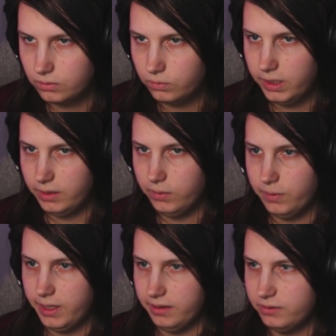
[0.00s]

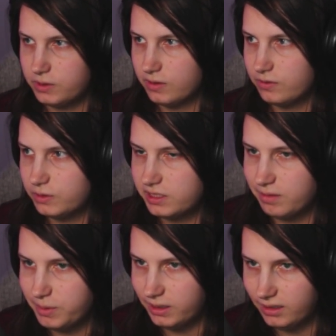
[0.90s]
Wait. There's another
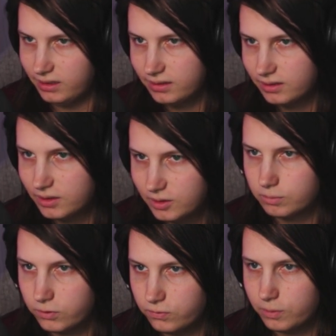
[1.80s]
step here.
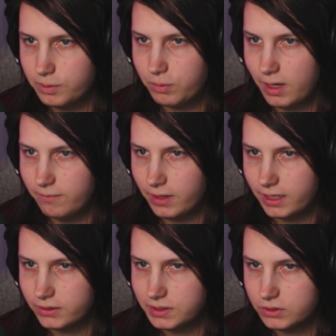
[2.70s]
Perform the prime
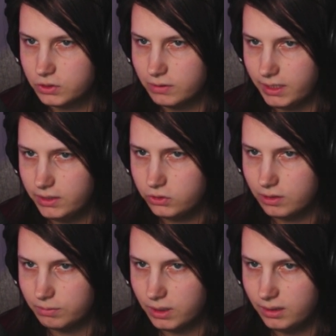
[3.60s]
factorization of each
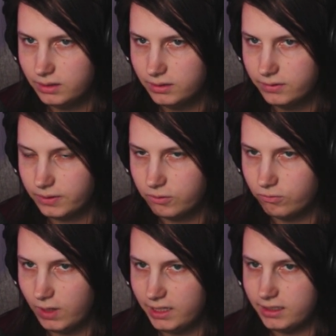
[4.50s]
number, then
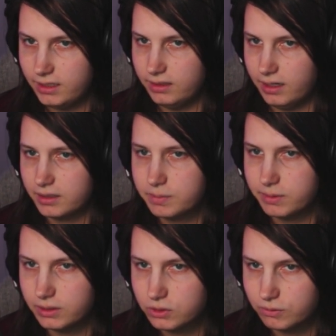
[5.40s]
write it in
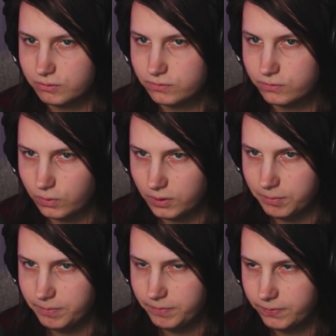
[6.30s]
exponential
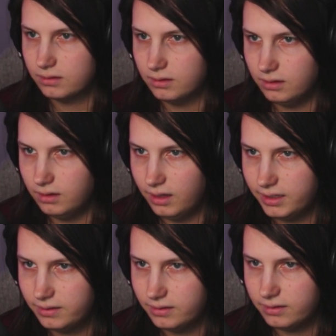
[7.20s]
form.
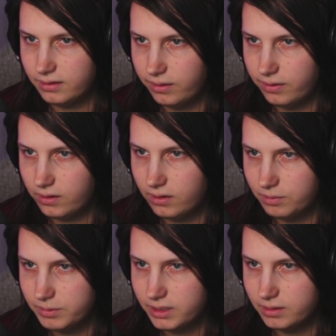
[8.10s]
Align the
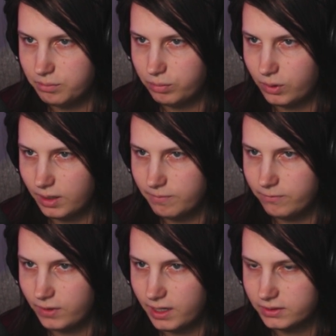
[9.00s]
common prime
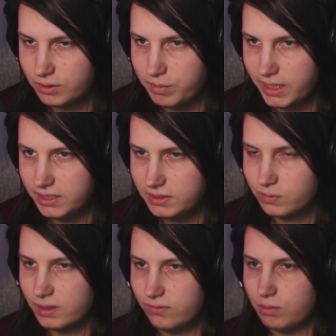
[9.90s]
factor base
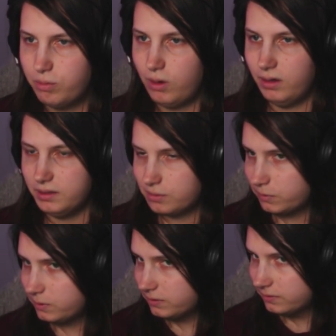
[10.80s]
whenever
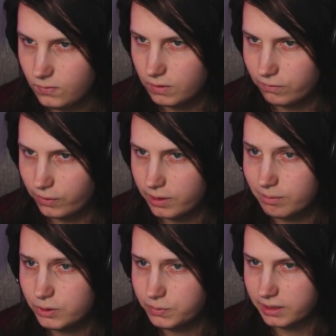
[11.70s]
possible. For the
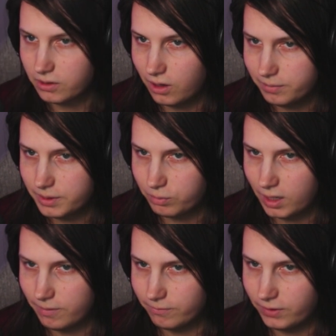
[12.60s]
numbers with a common
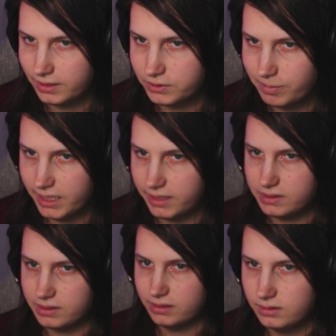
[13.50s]
prime factor
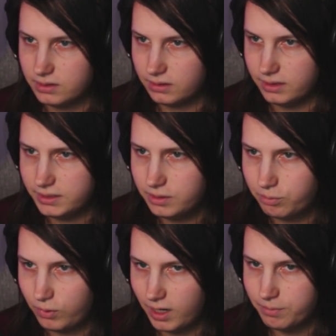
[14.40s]
base, select the
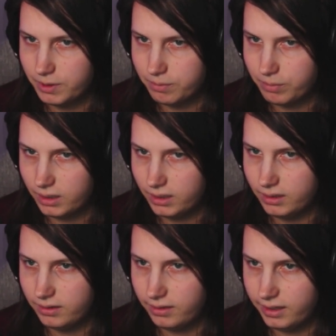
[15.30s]
prime
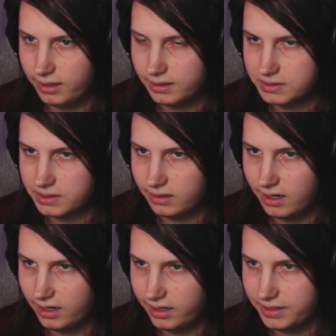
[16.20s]
number that has the
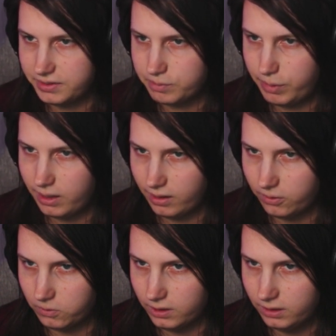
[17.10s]
highest
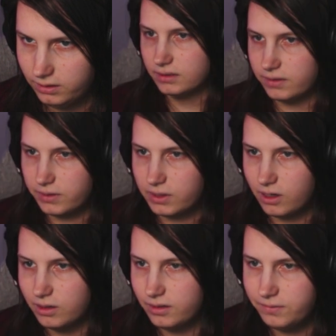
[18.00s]
power. If
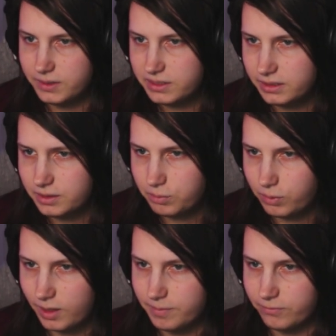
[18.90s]
a distinct
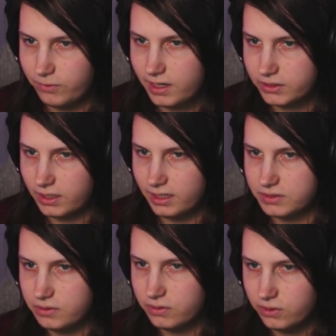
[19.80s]
prime factor
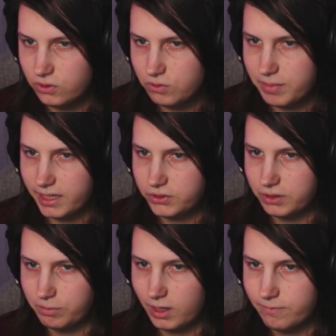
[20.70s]
has no
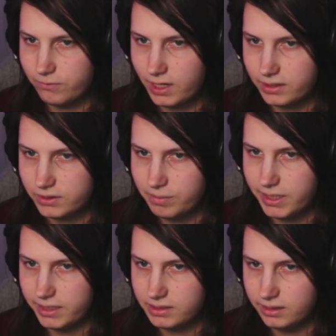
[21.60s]
matching prime factor
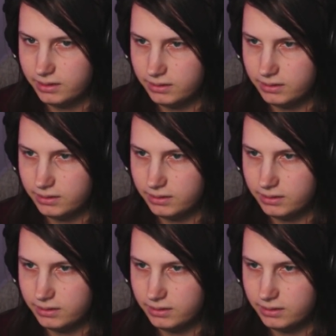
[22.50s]
base in